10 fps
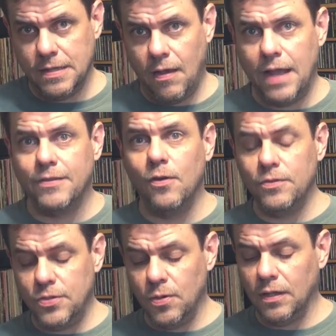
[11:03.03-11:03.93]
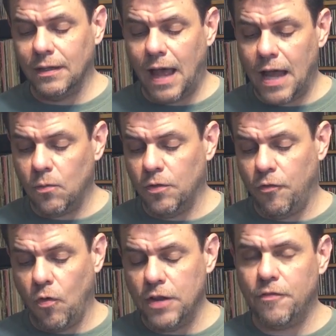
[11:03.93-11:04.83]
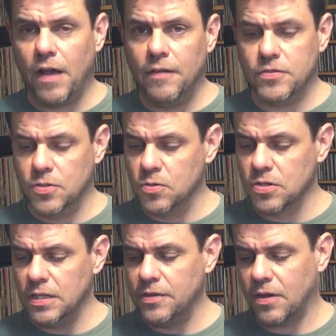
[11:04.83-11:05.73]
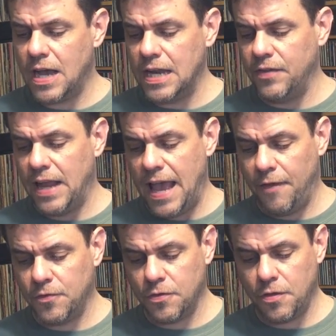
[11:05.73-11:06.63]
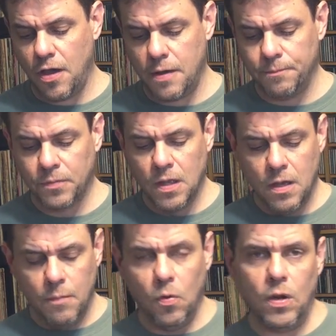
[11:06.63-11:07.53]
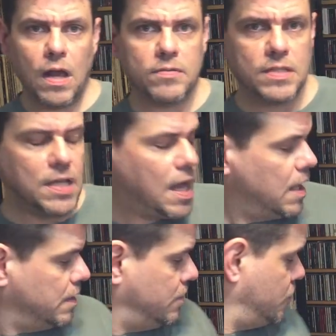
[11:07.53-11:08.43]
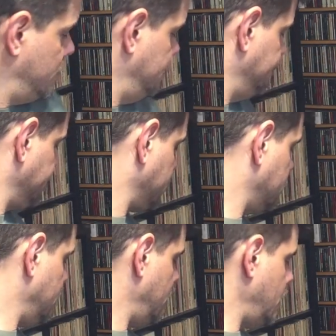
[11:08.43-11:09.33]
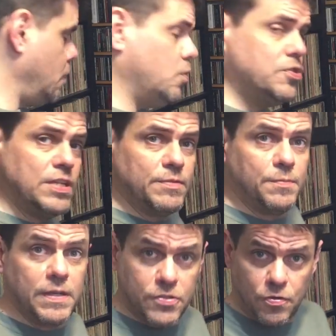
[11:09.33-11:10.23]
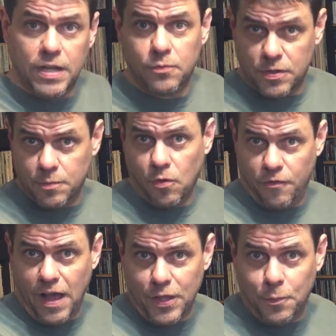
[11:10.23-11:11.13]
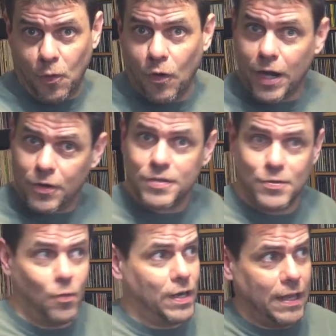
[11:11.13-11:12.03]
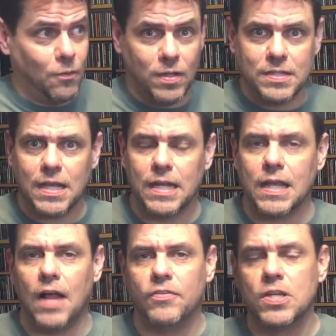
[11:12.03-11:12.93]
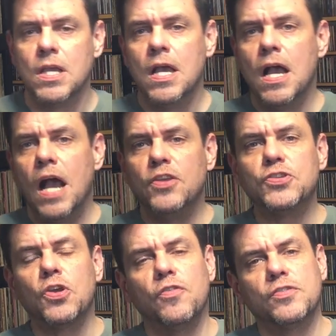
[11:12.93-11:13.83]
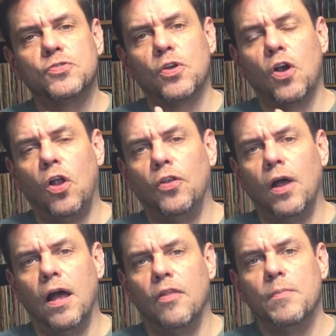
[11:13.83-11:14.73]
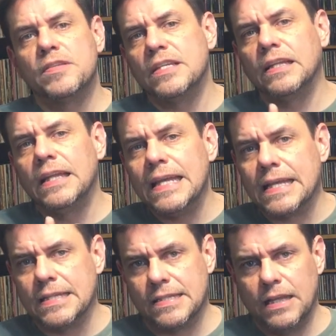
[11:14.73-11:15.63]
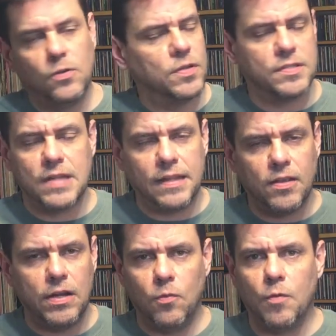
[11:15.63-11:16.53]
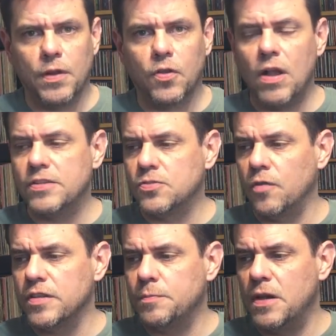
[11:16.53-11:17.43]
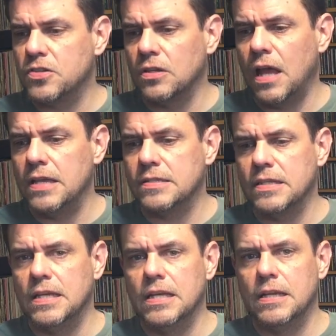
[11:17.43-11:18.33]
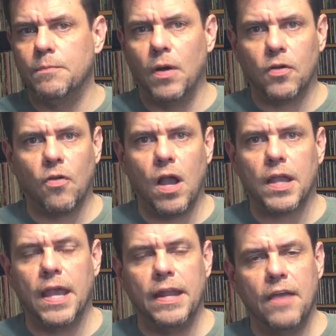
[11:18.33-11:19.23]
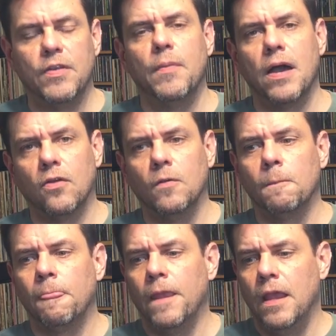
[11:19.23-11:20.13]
Now, I don't do a lot with 45s usually. They're kind of an afterthought. But when I was in college, which seems to be a trend with the more valuable records, the one I, ones I got in college, I used to go to this store called uh, The Missing Link in St. Louis. not there anymore, but a great store that specialized in punk rock and heavy metal.